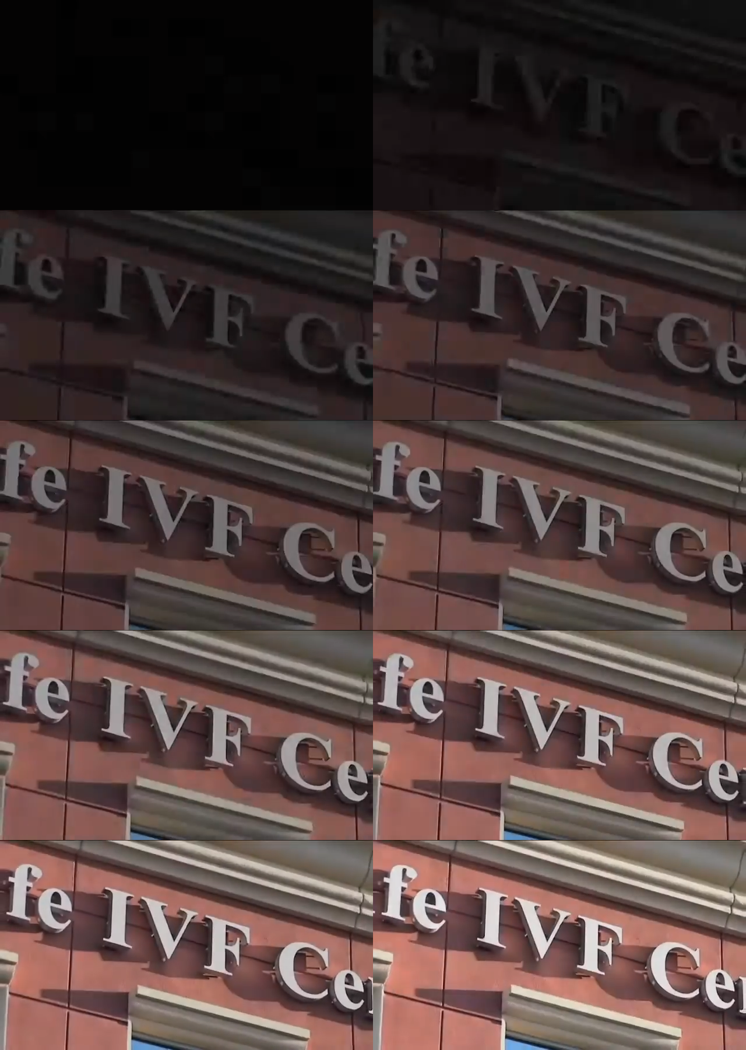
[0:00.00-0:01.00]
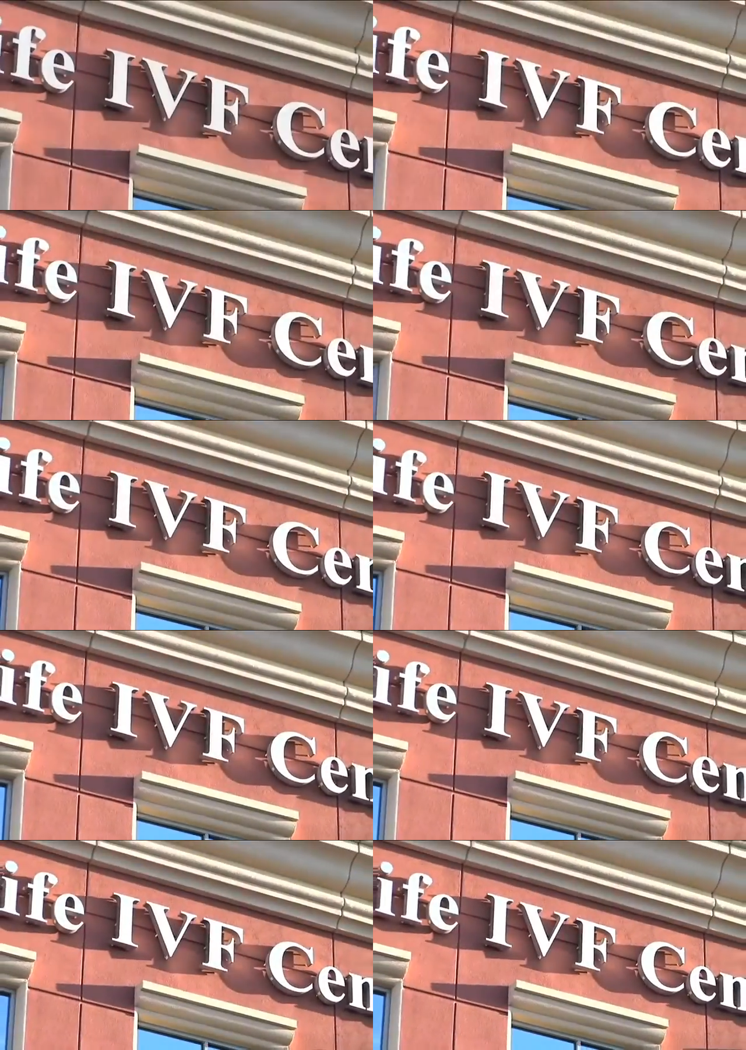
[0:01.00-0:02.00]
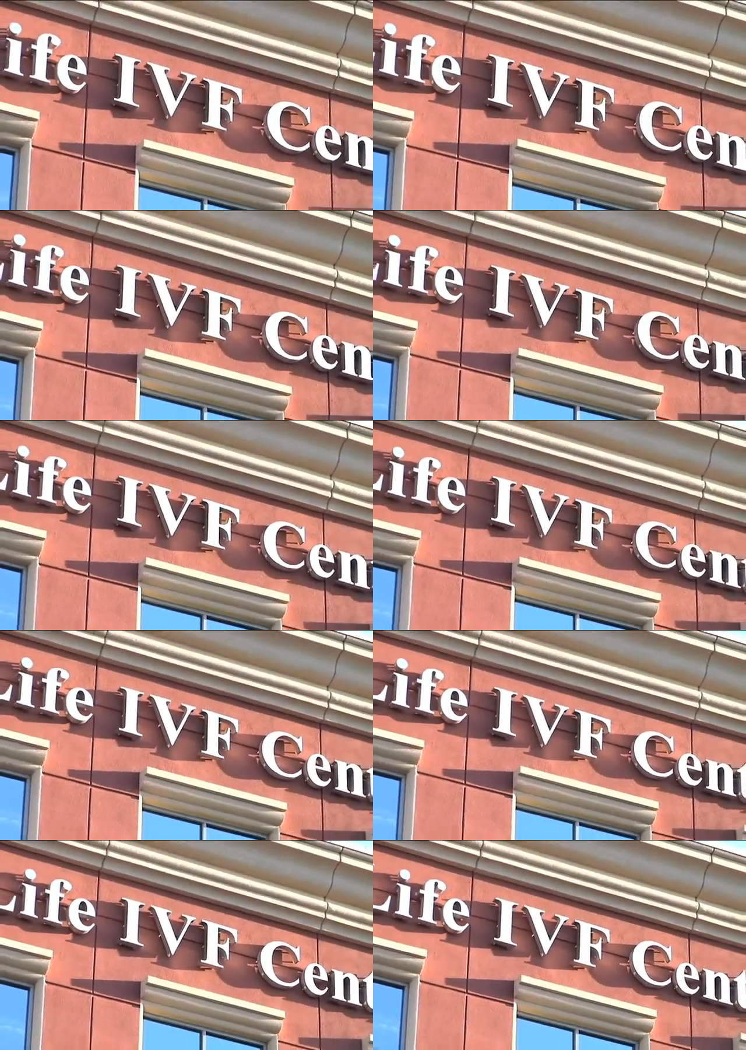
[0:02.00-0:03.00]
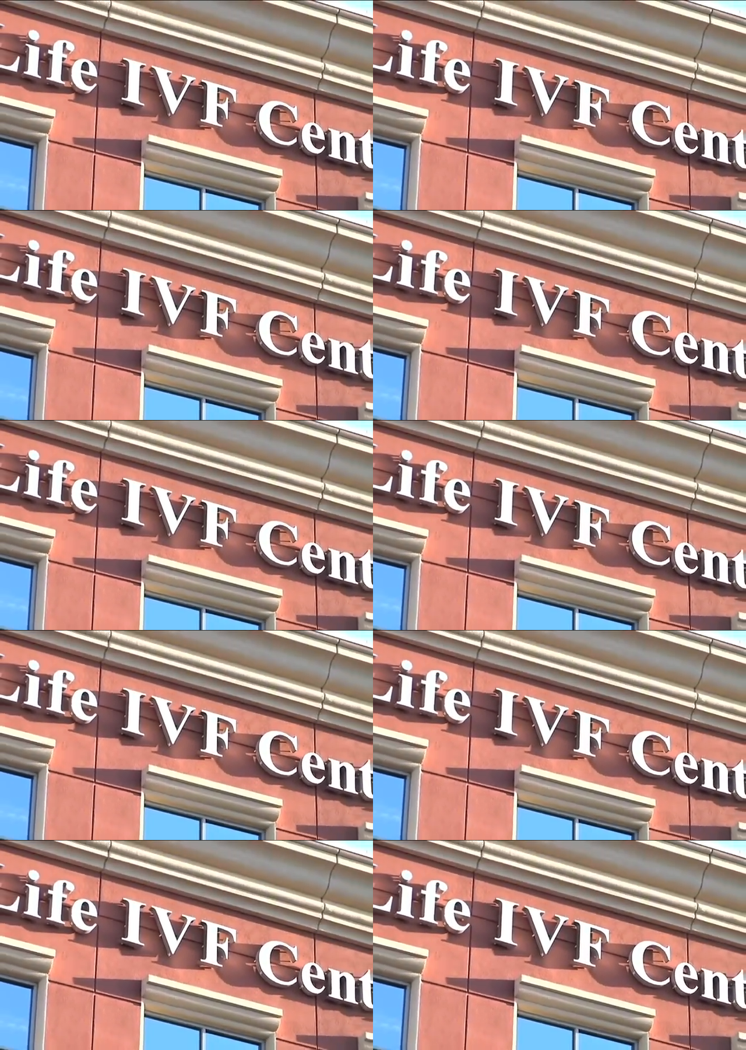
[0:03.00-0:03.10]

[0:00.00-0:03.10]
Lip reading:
No face is visible, so there are no lips to read.